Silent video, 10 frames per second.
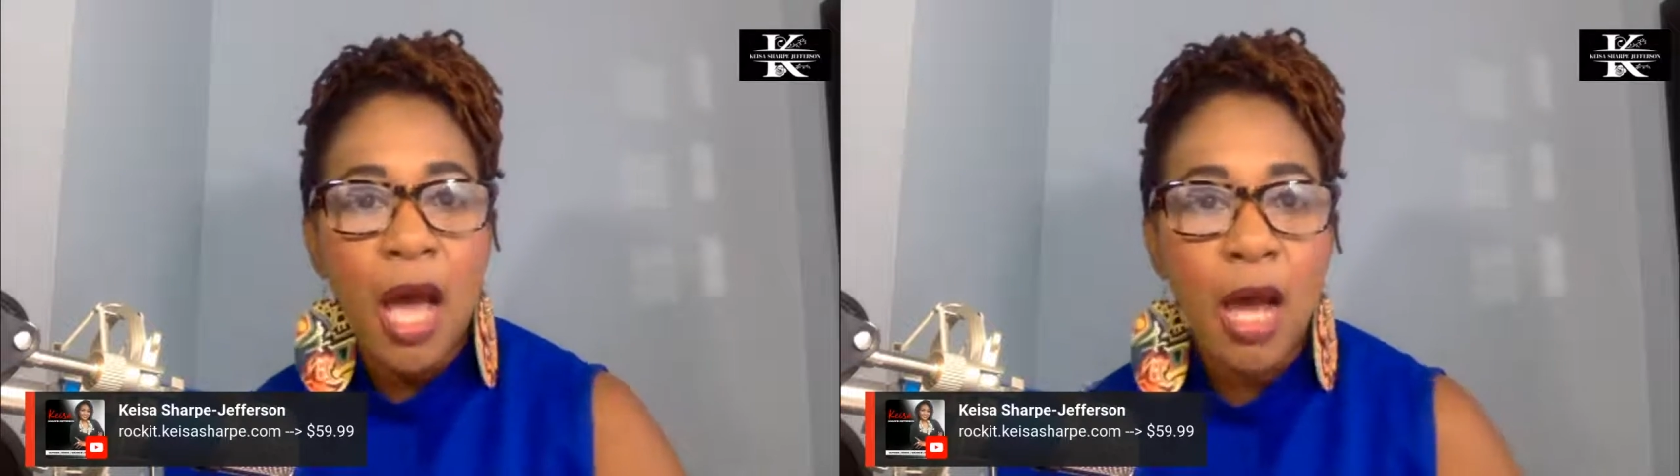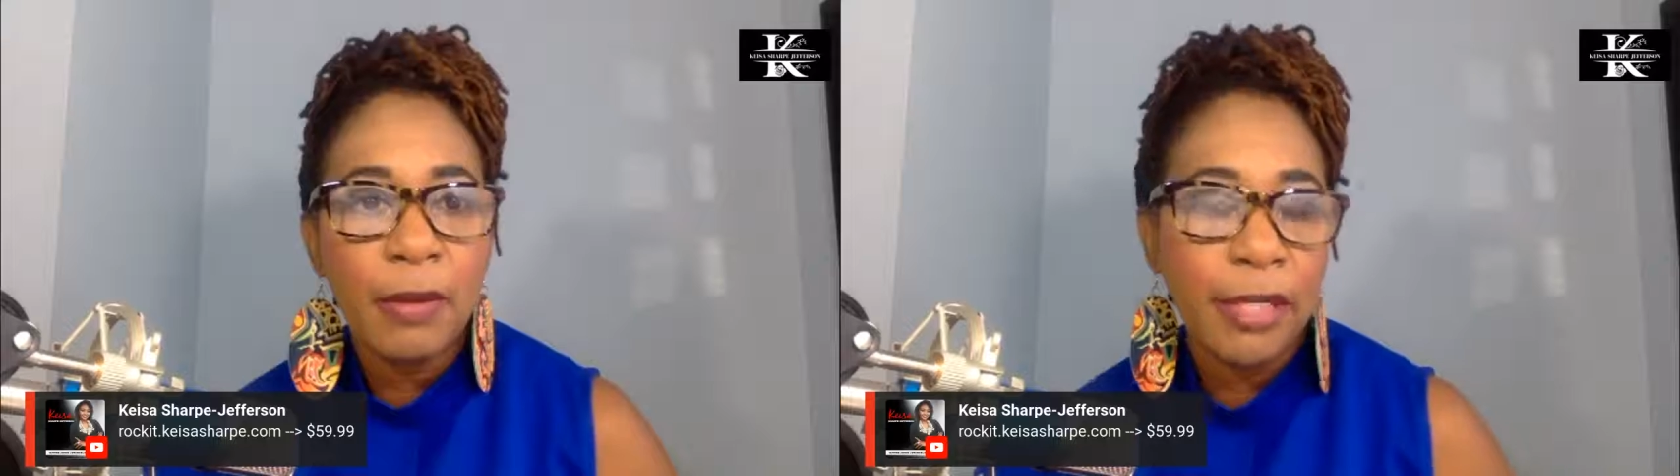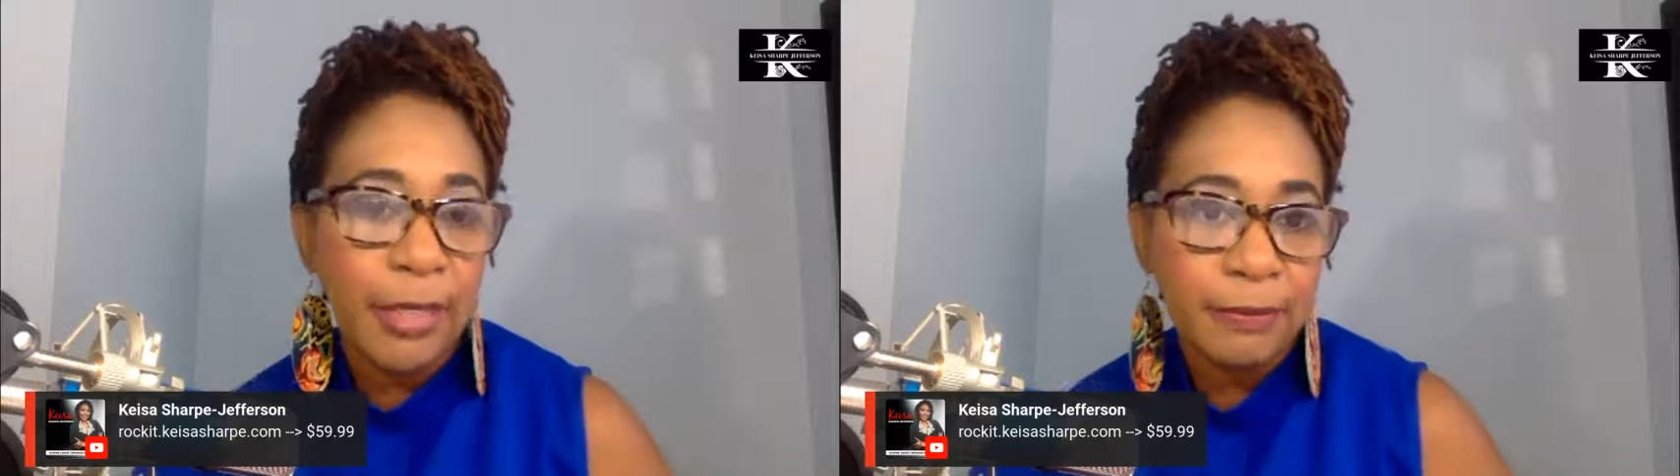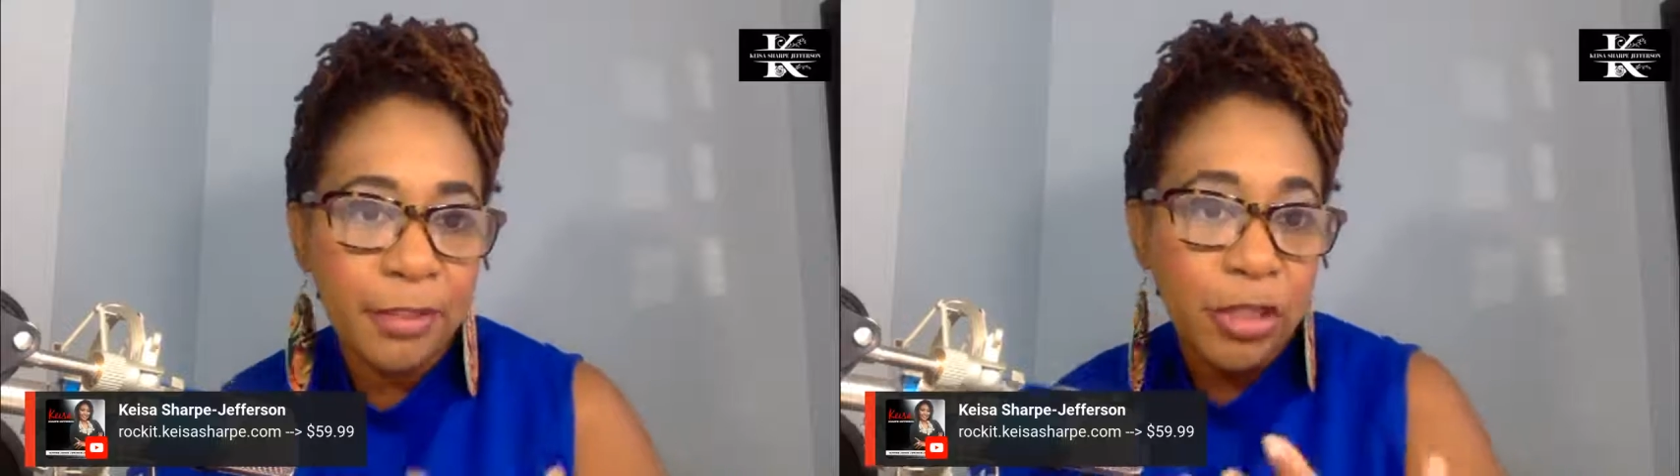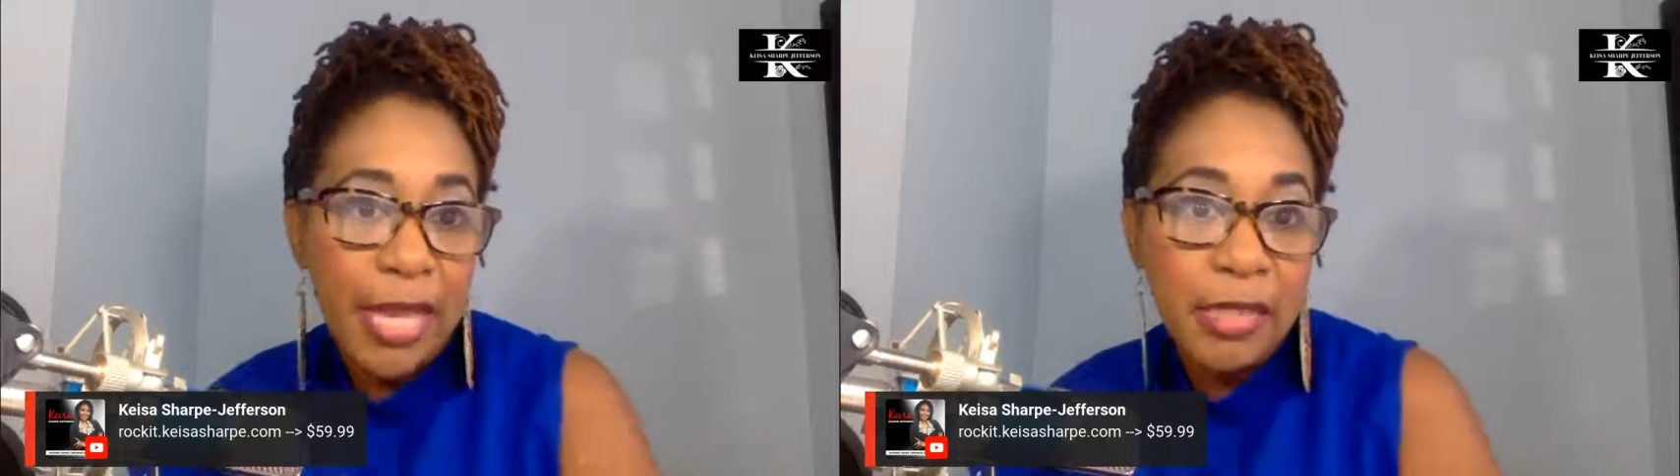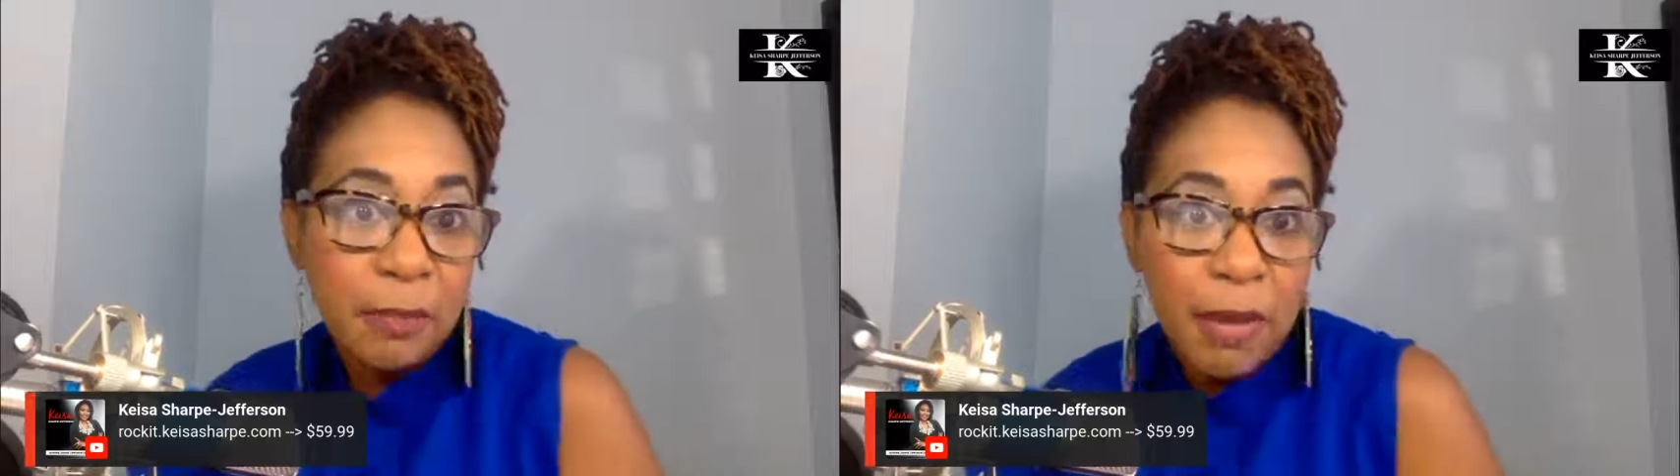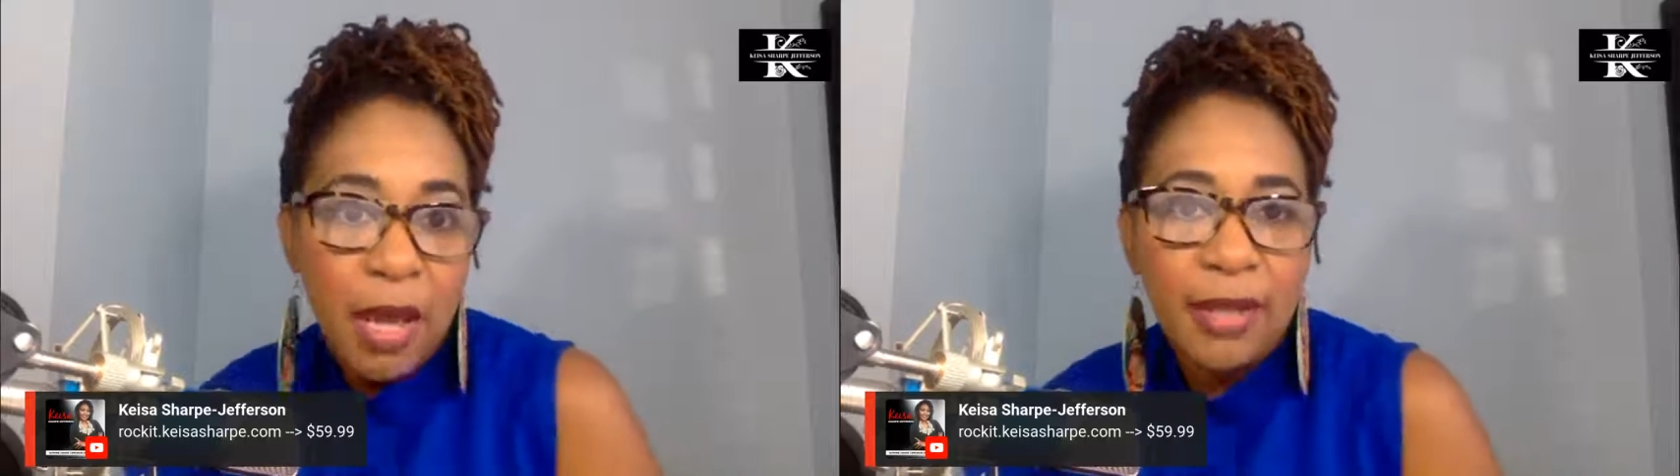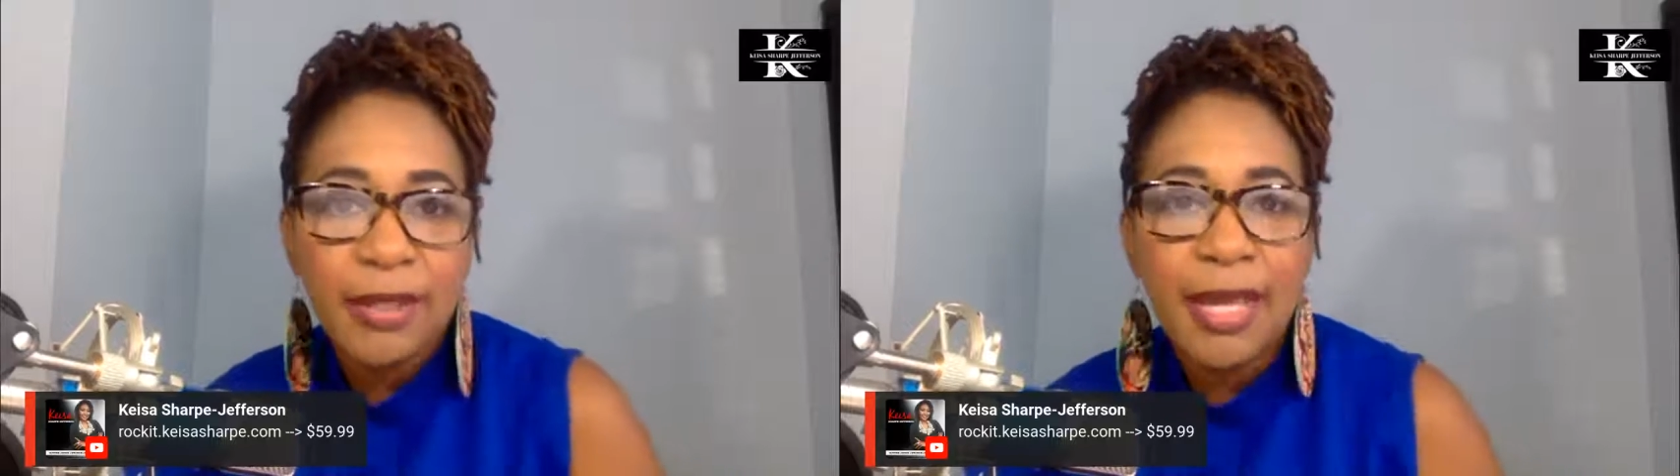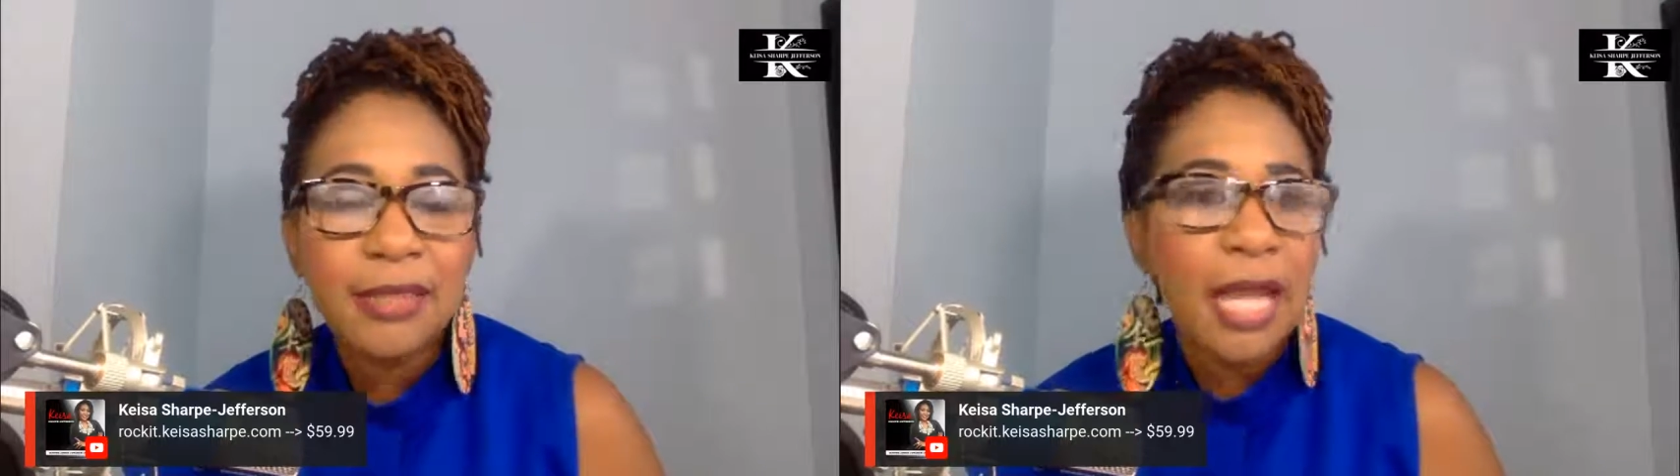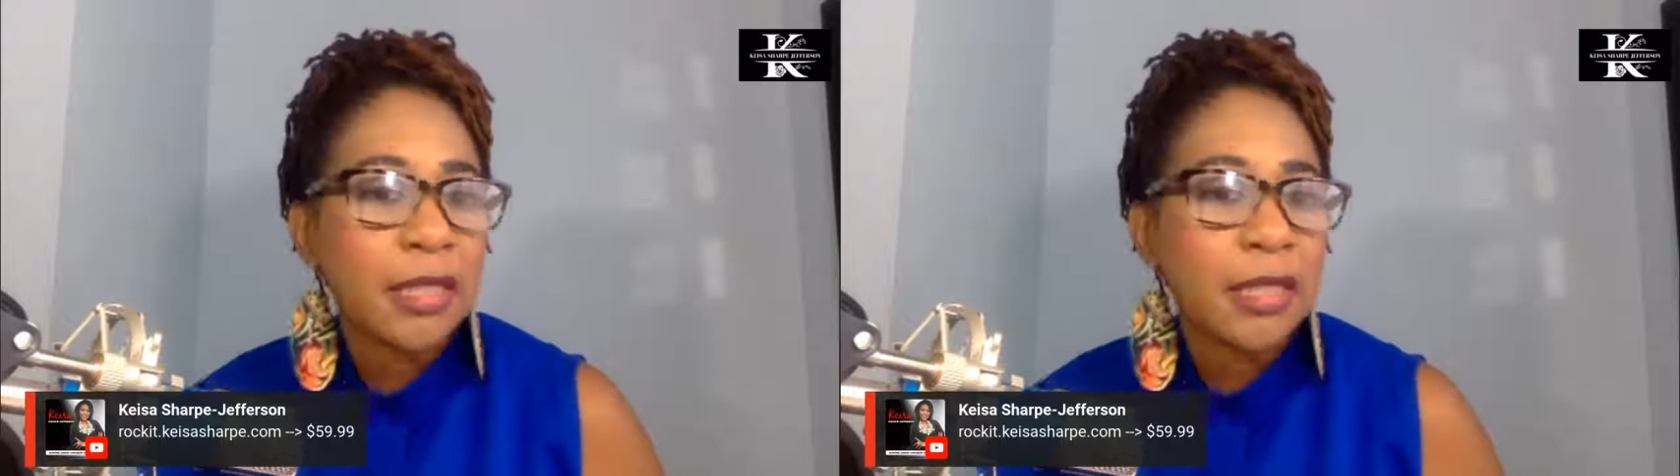And she has a podcast.